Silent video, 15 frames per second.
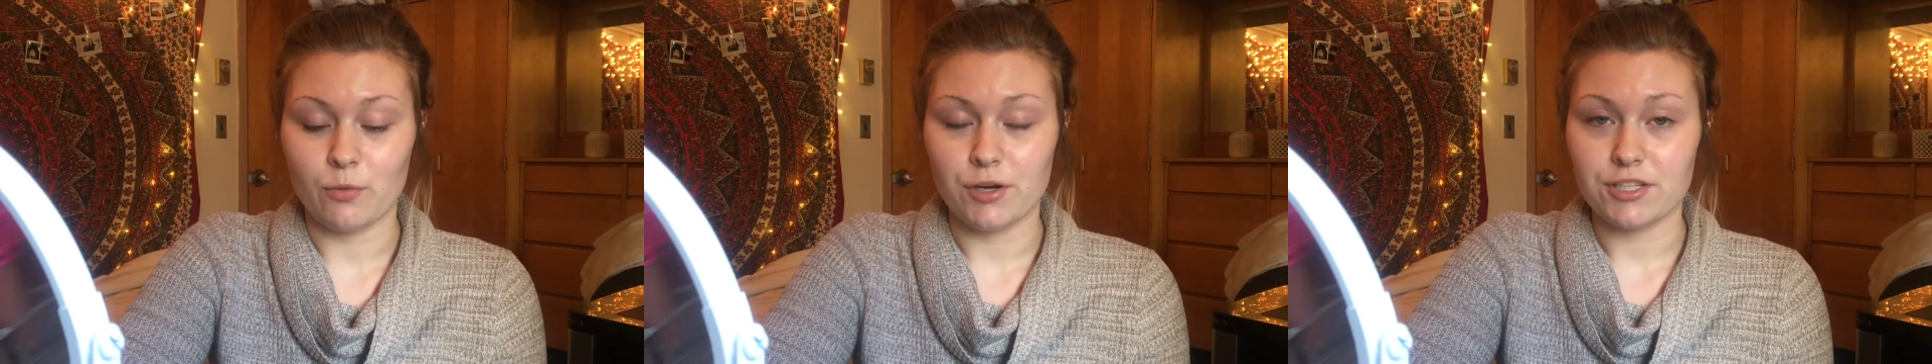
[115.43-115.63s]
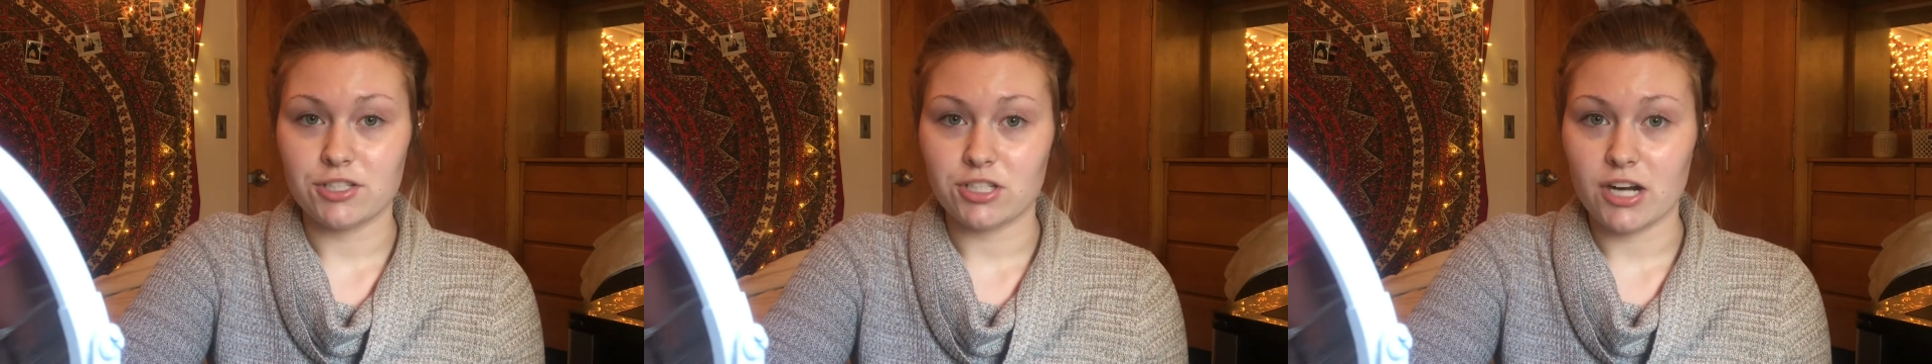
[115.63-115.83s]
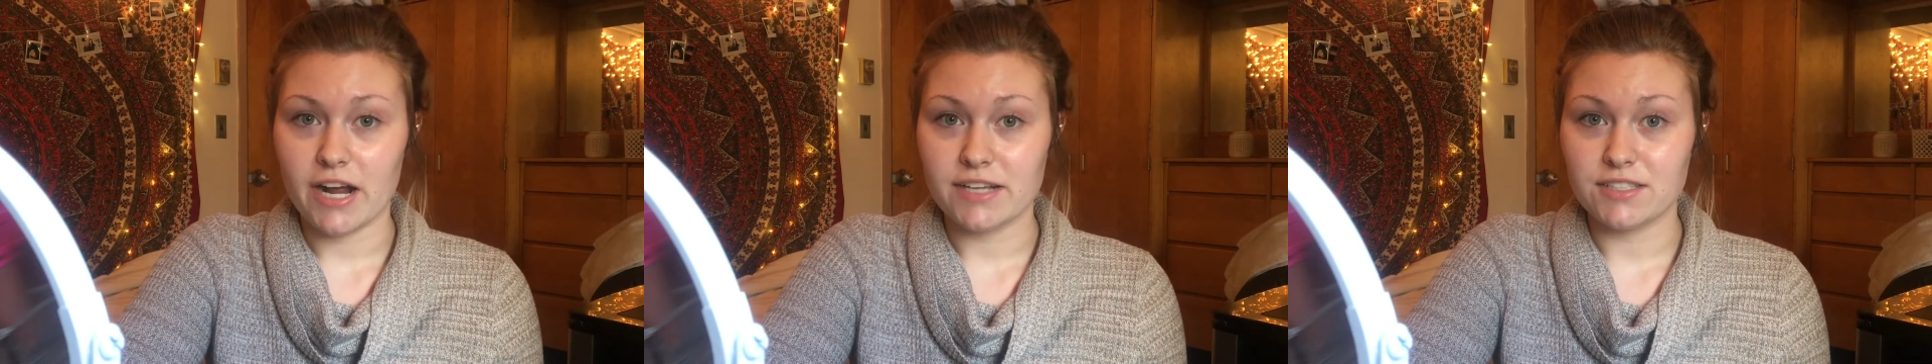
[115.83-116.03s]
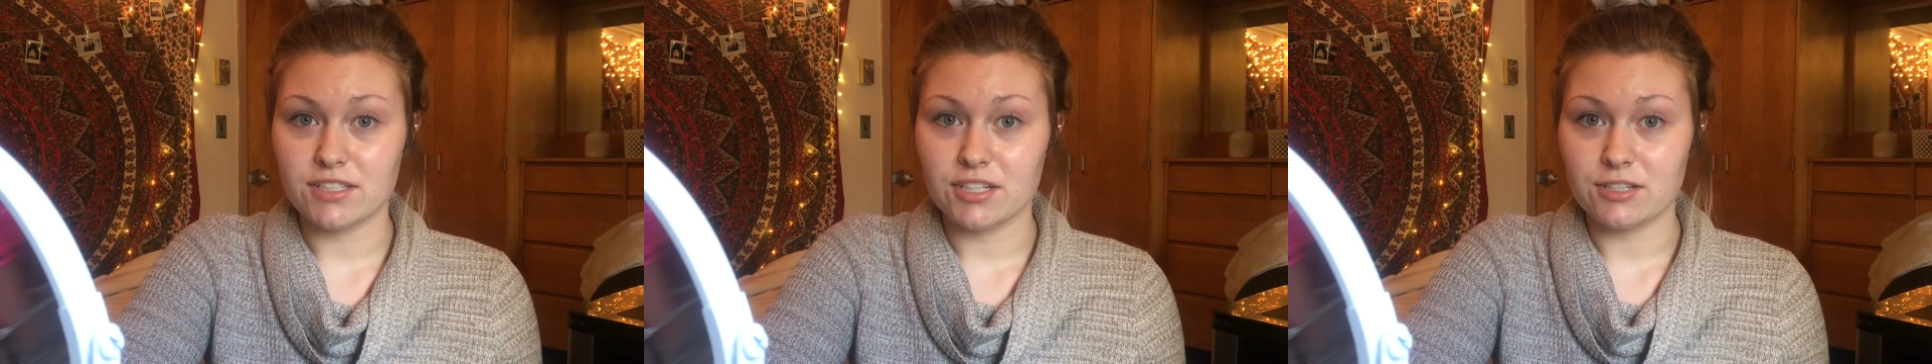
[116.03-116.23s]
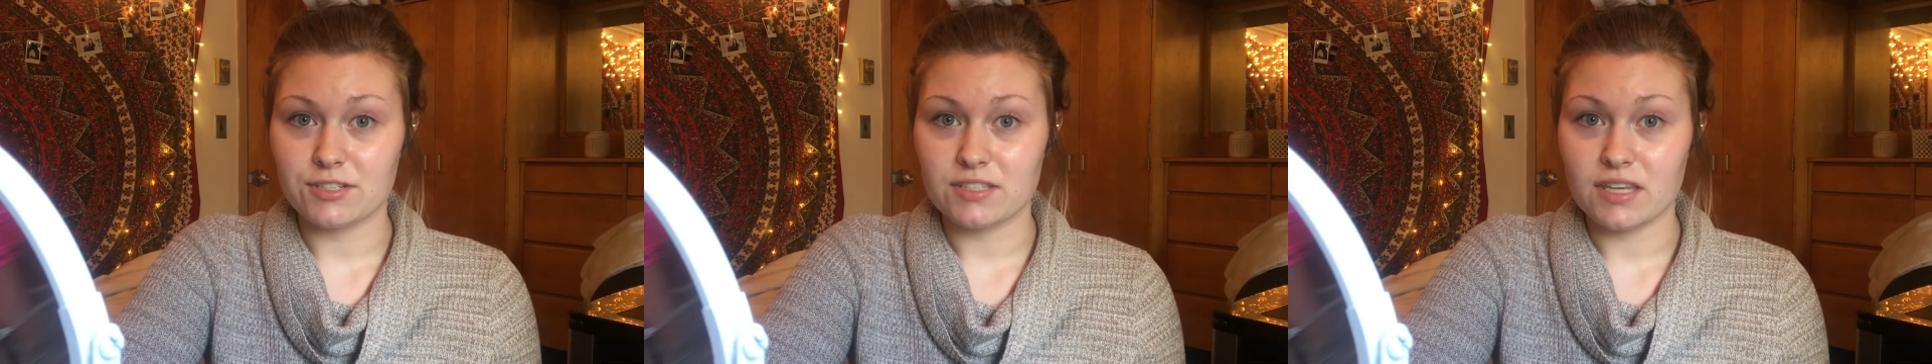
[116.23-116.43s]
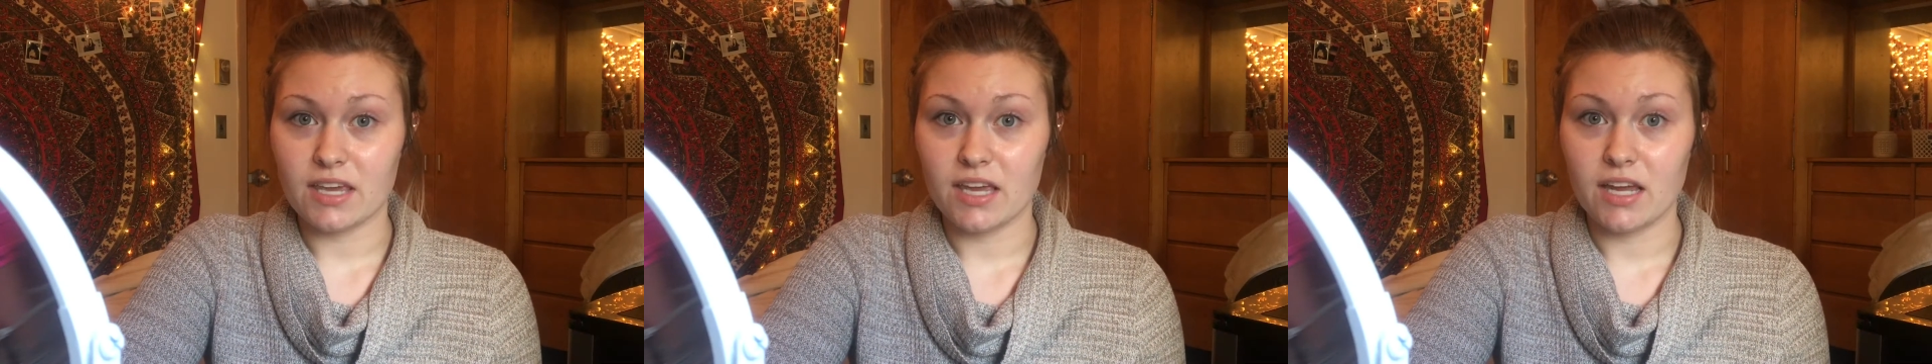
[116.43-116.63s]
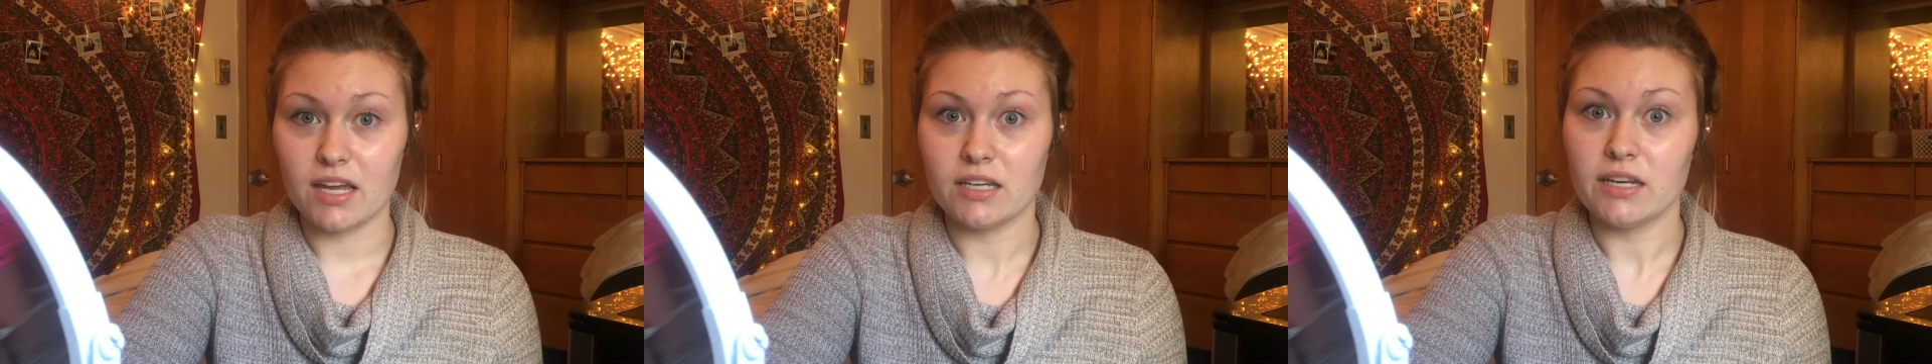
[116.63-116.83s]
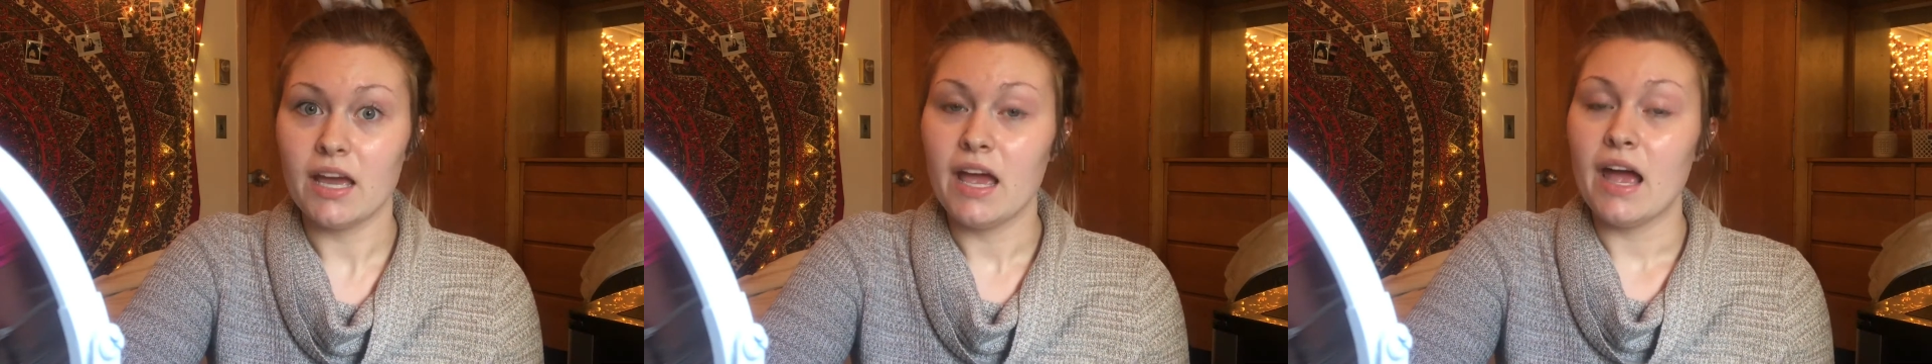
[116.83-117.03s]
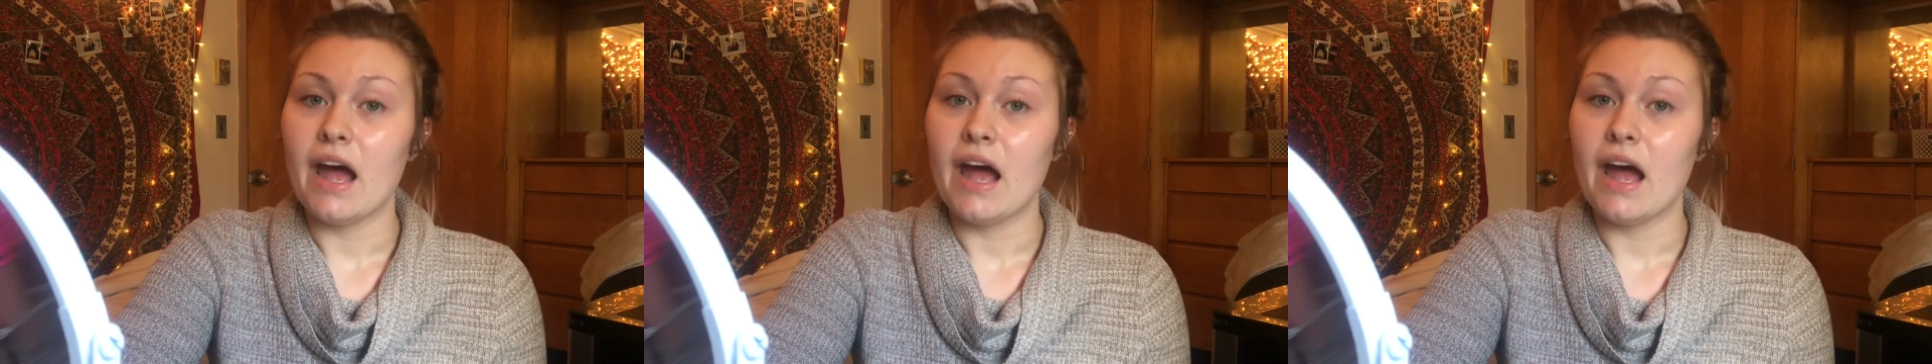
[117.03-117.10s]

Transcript: moisturizing your skin,